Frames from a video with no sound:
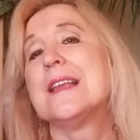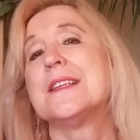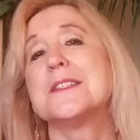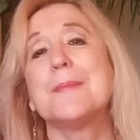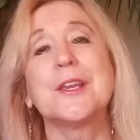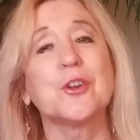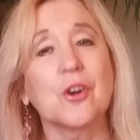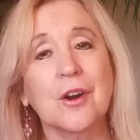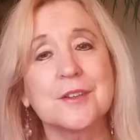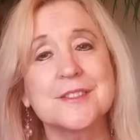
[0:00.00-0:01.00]
Does it make your
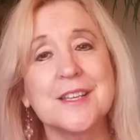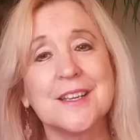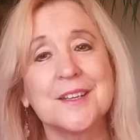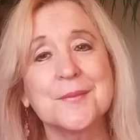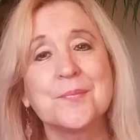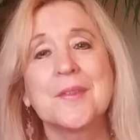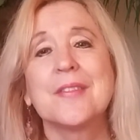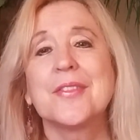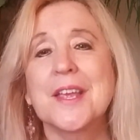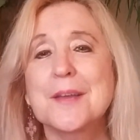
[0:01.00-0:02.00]
heart sing?
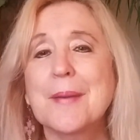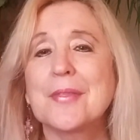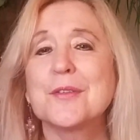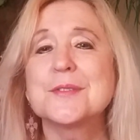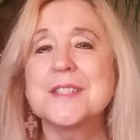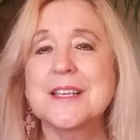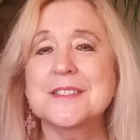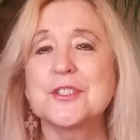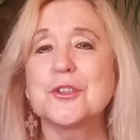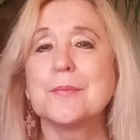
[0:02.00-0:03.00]
Think about those
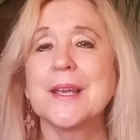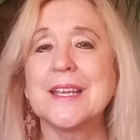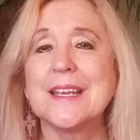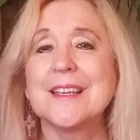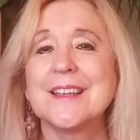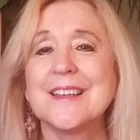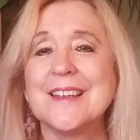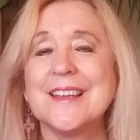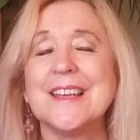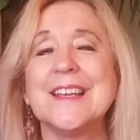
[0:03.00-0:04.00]
things as you're making
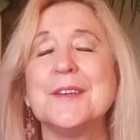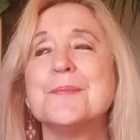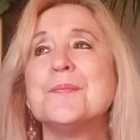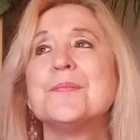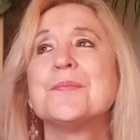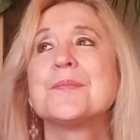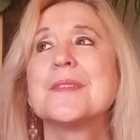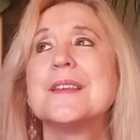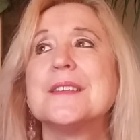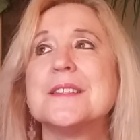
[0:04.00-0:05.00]
any
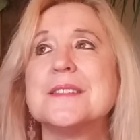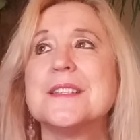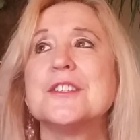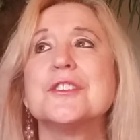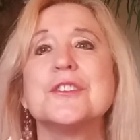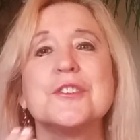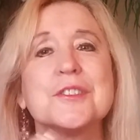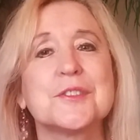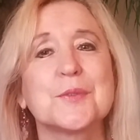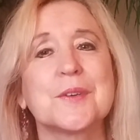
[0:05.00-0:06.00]
decisions.
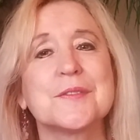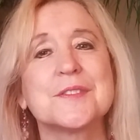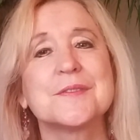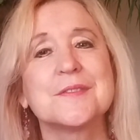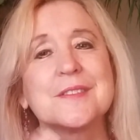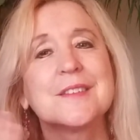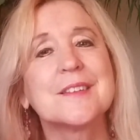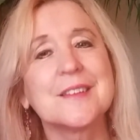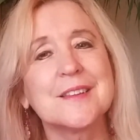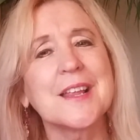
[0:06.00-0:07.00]
Just sort of
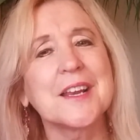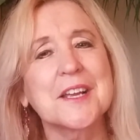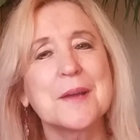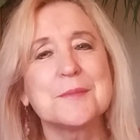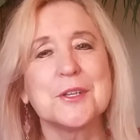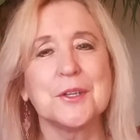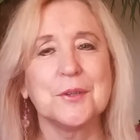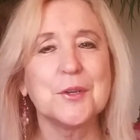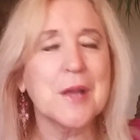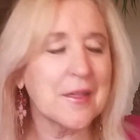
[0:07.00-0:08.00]
let it come to you.
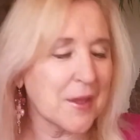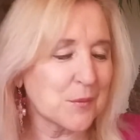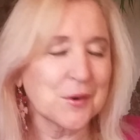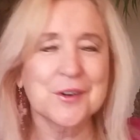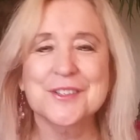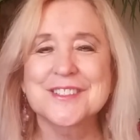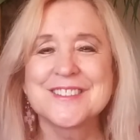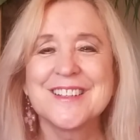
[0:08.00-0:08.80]
You know how that works.